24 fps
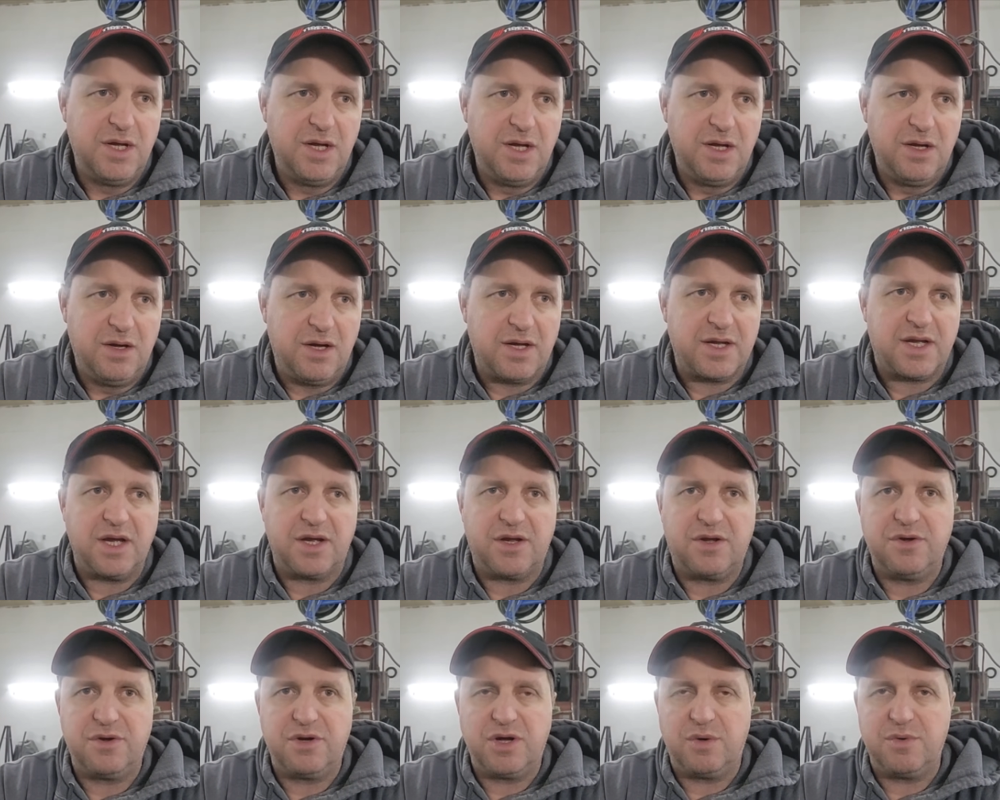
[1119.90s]
Like, I
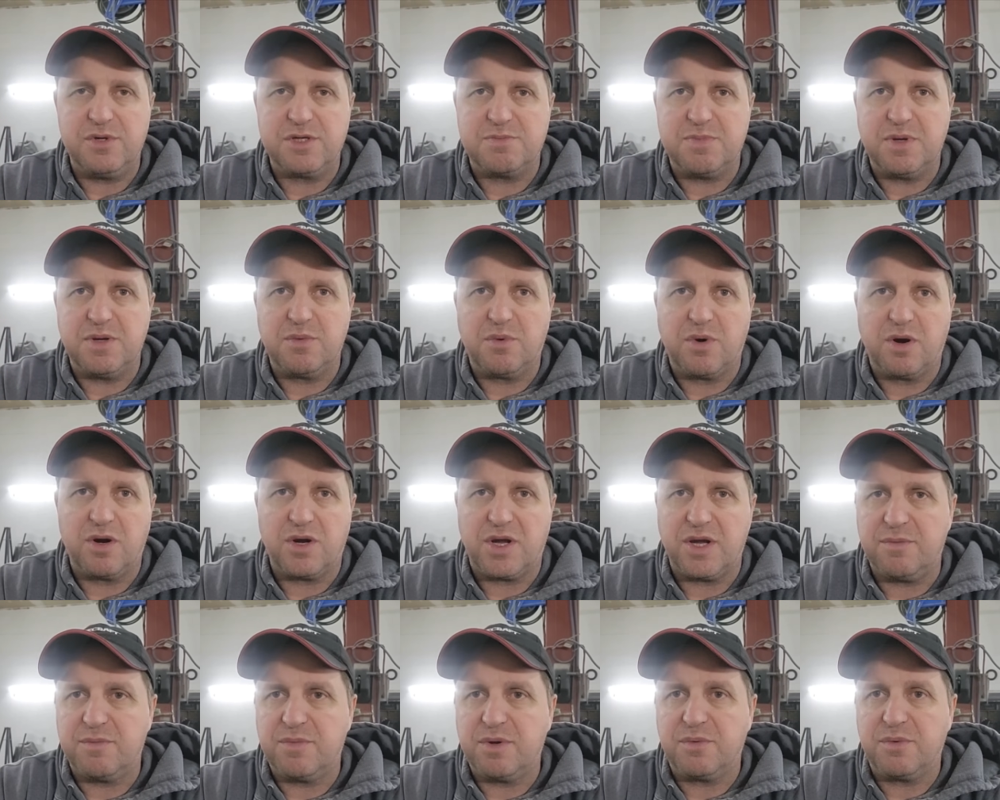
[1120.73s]
could always be
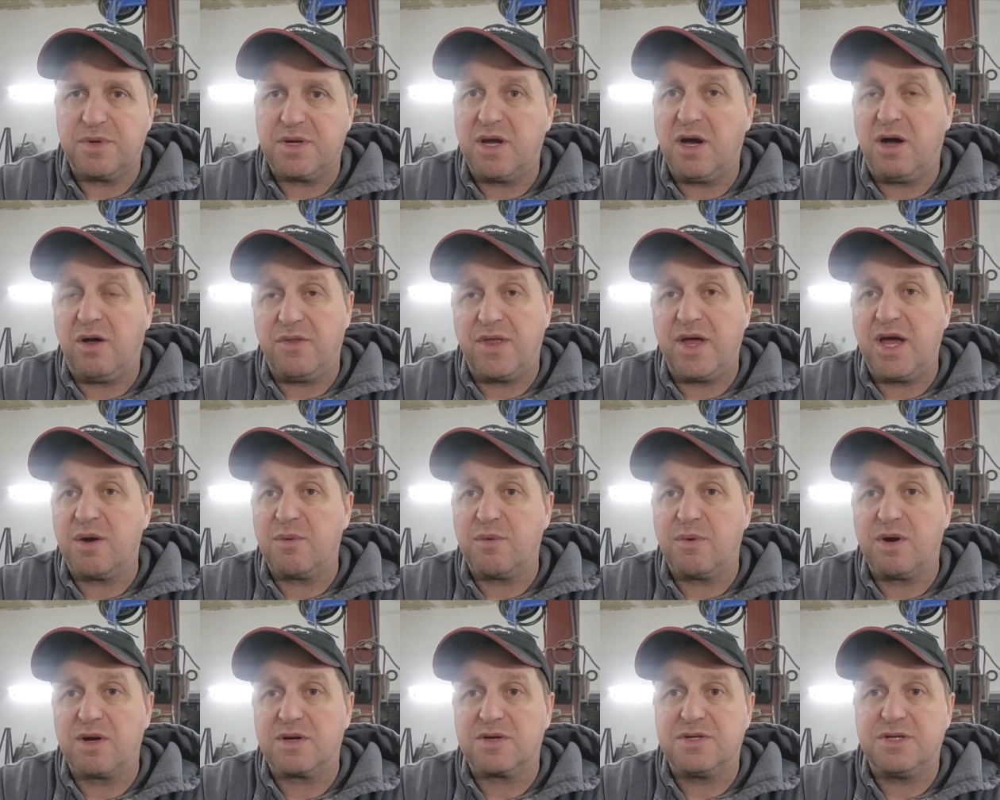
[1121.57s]
working, but we call that
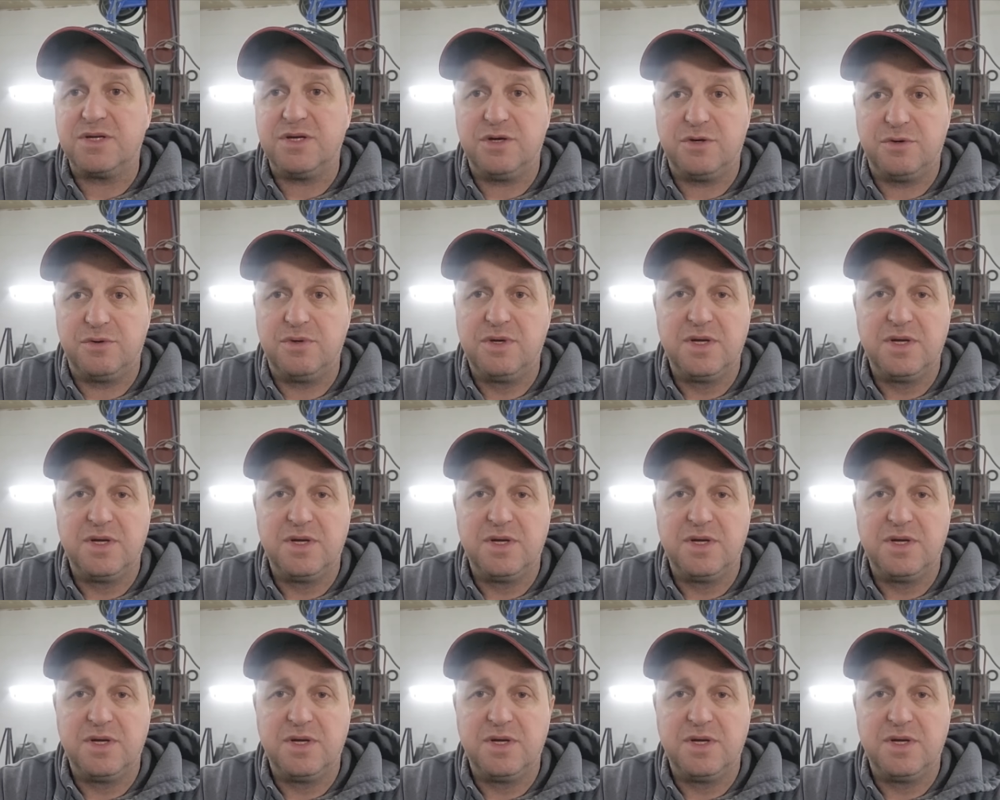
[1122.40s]
work too.